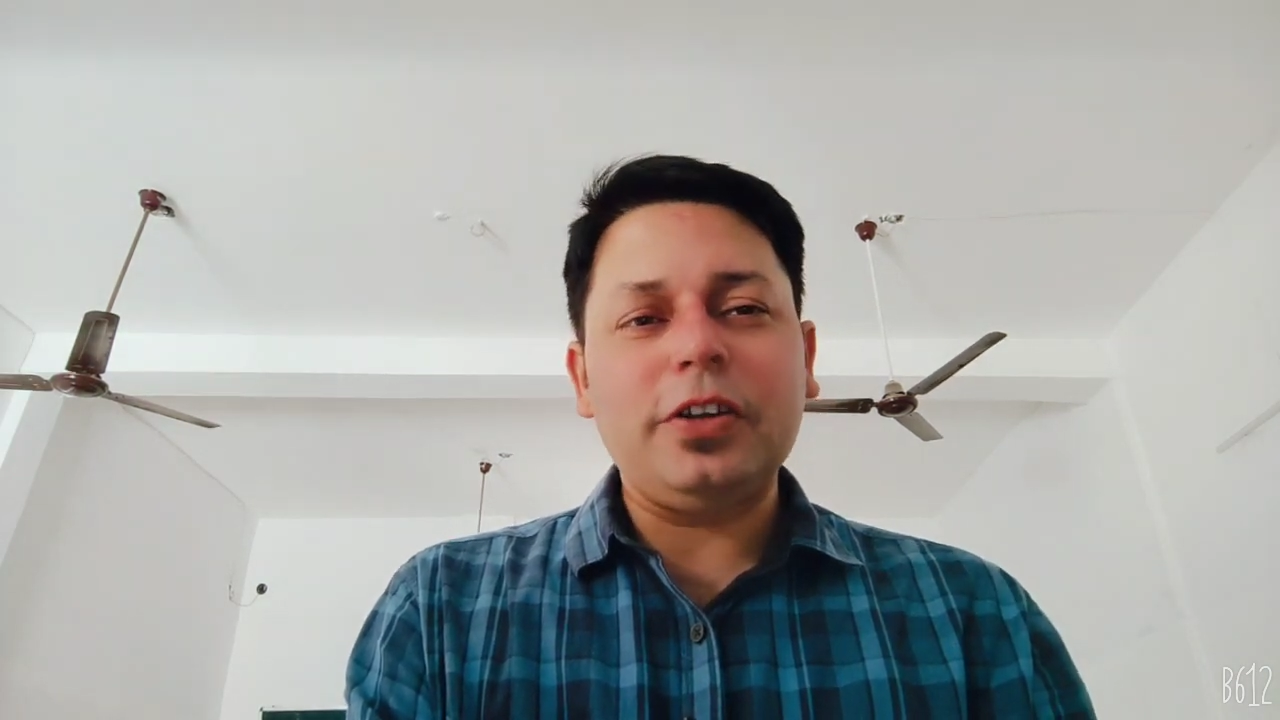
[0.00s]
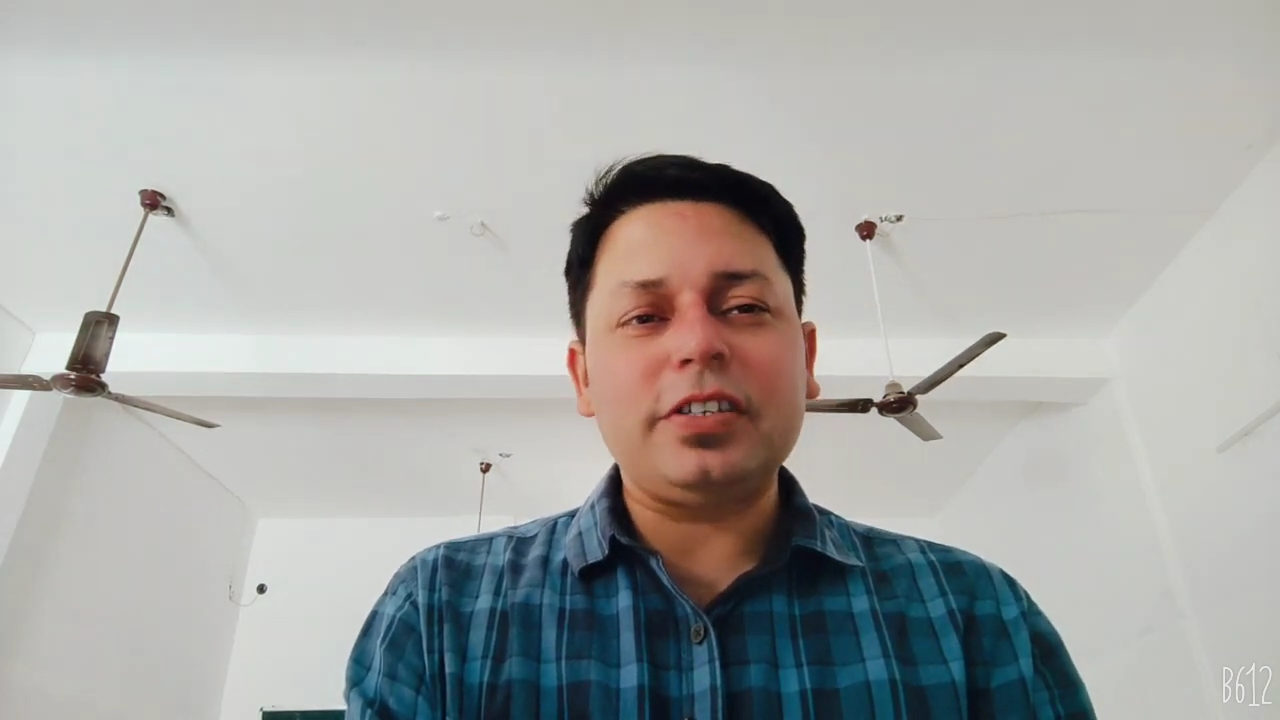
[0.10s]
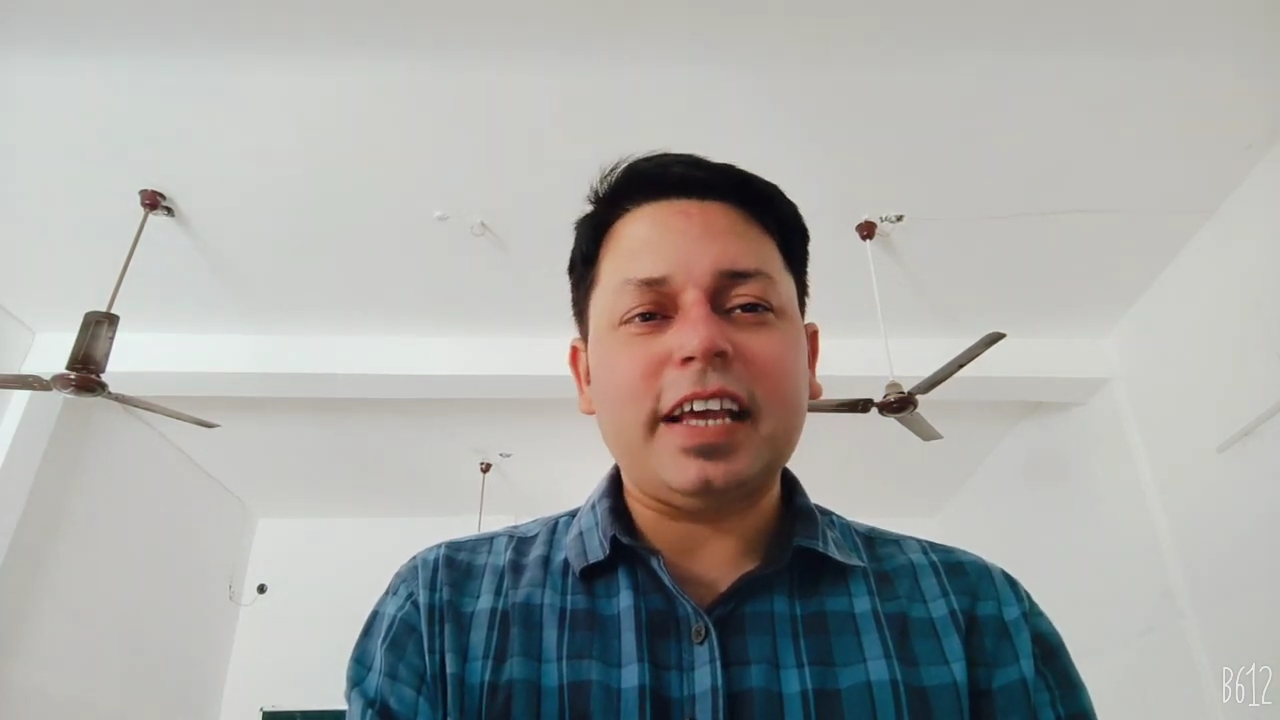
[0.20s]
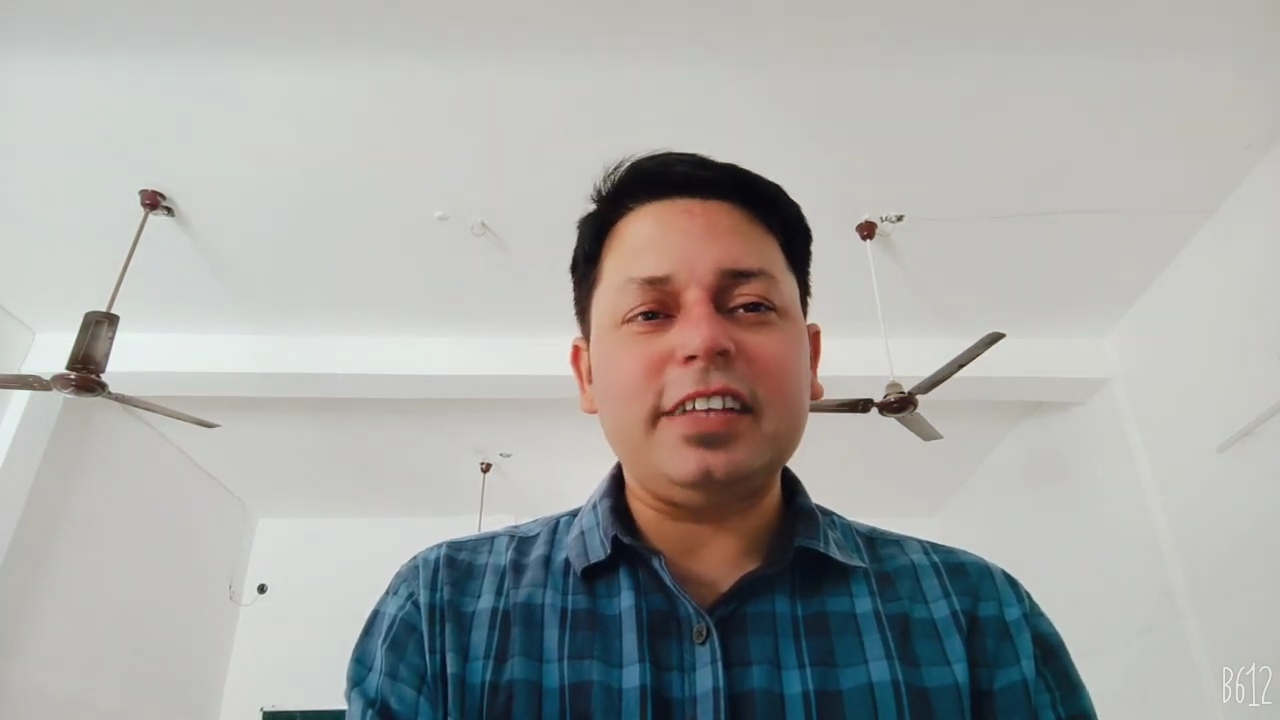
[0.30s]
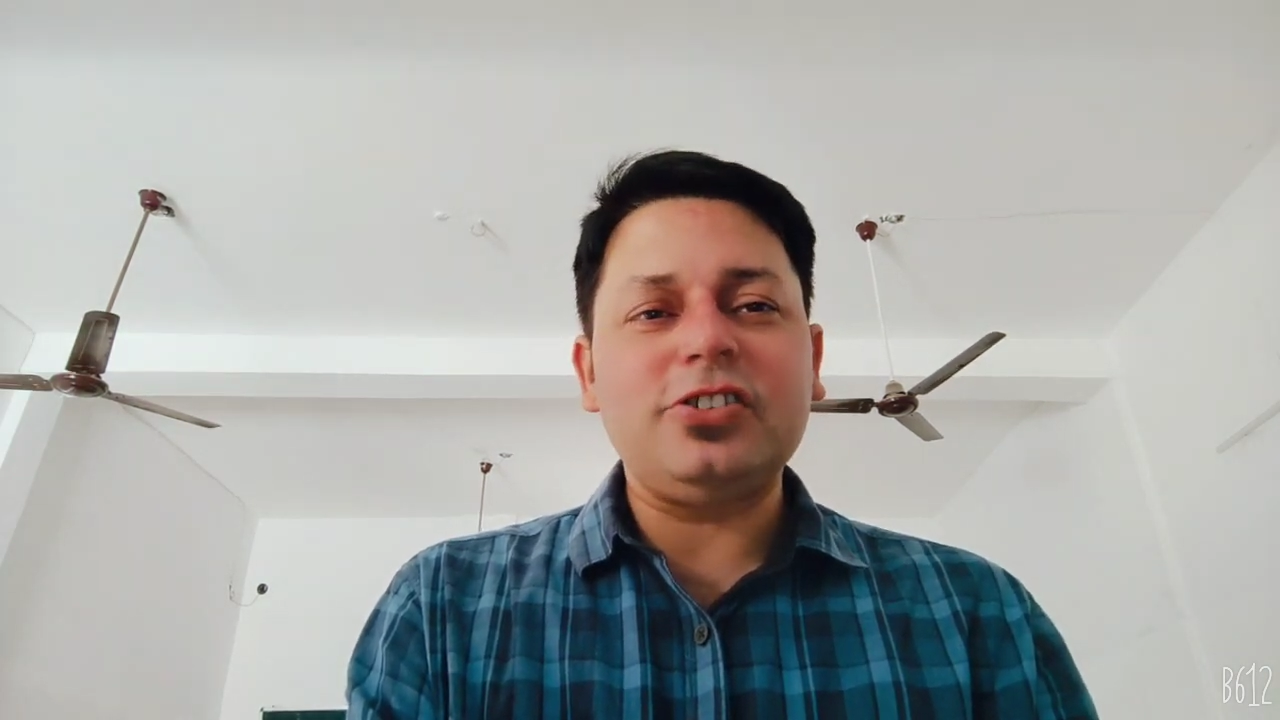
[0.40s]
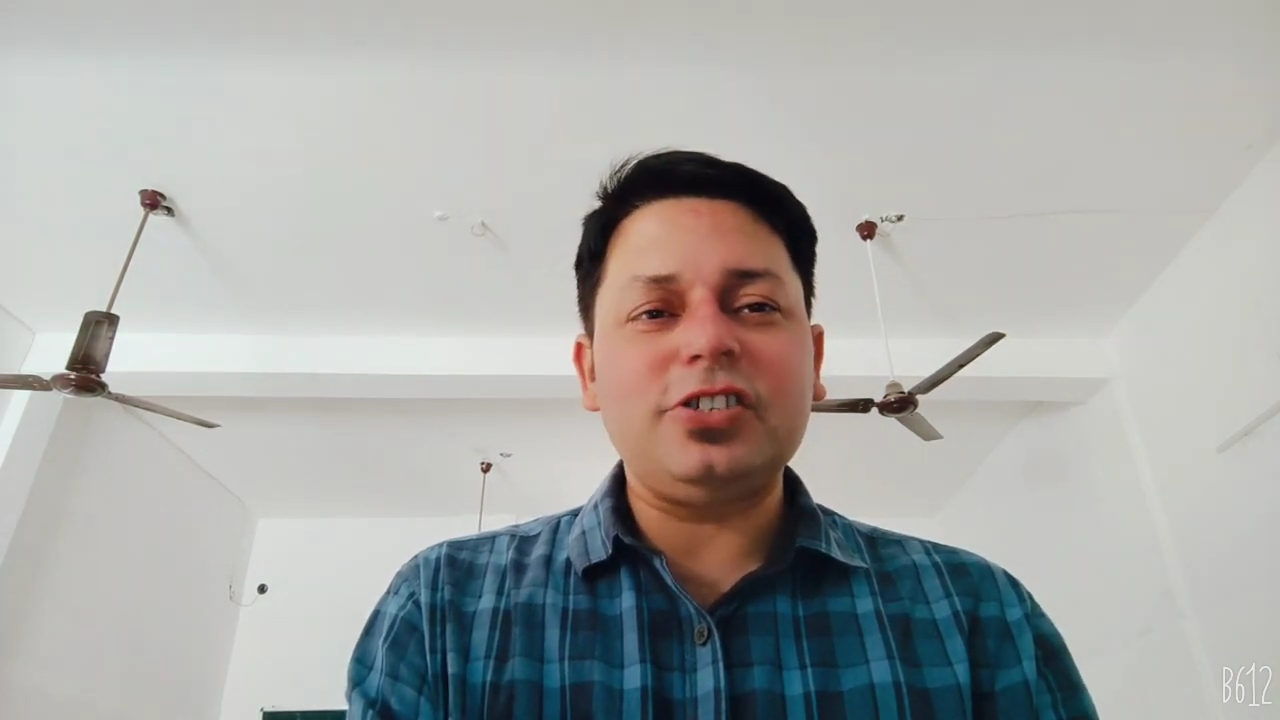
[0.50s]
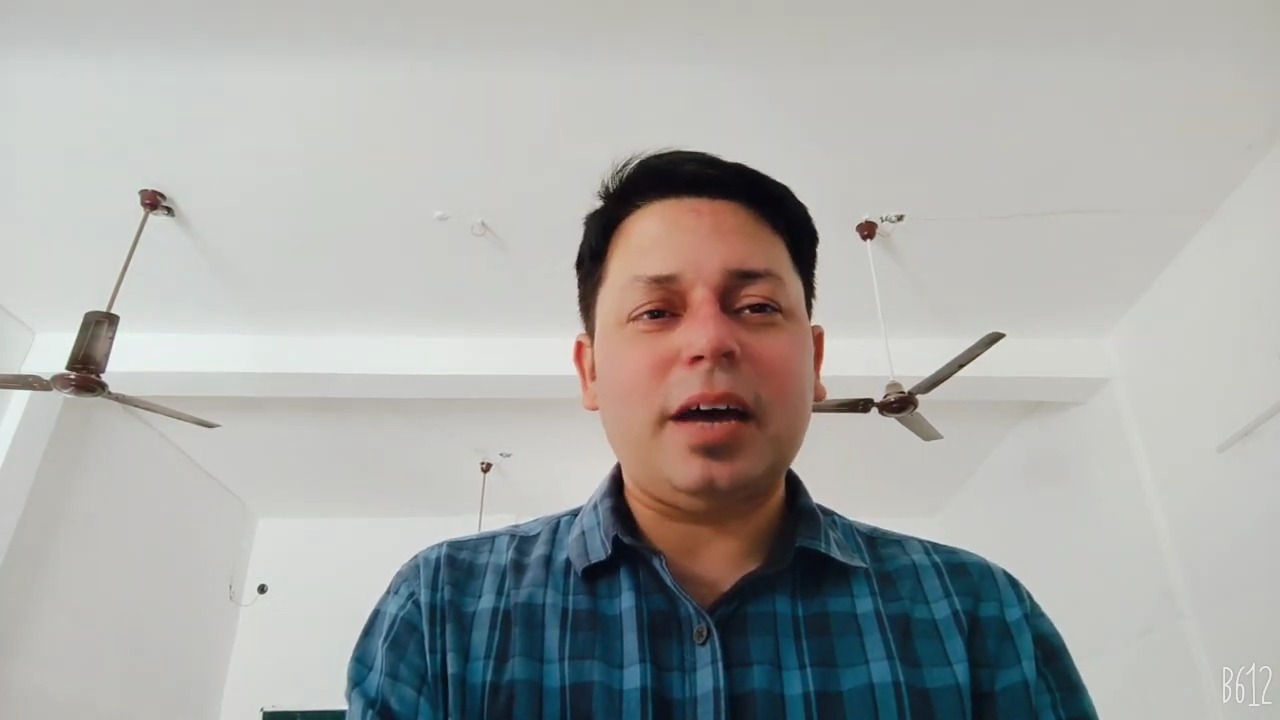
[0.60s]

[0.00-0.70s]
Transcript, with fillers: your science